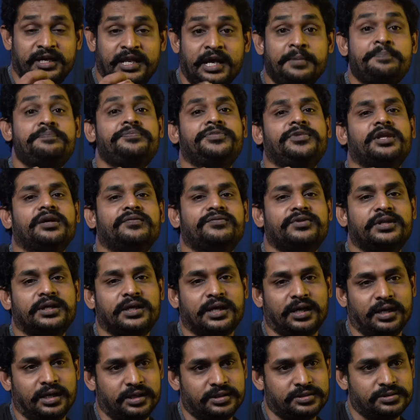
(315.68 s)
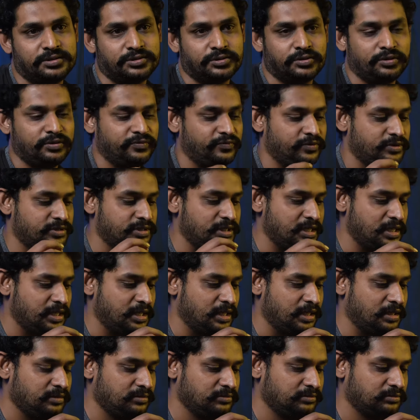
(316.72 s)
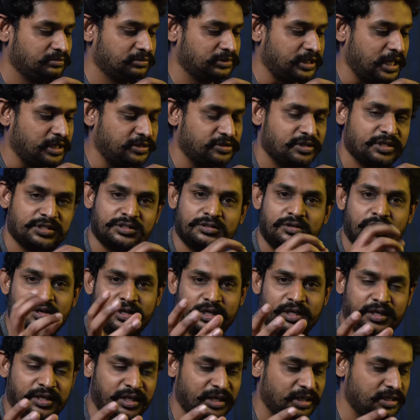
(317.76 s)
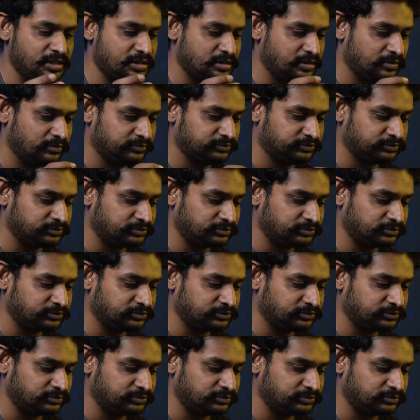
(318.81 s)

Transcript: depth of the colors. So if you see, saturation got increased,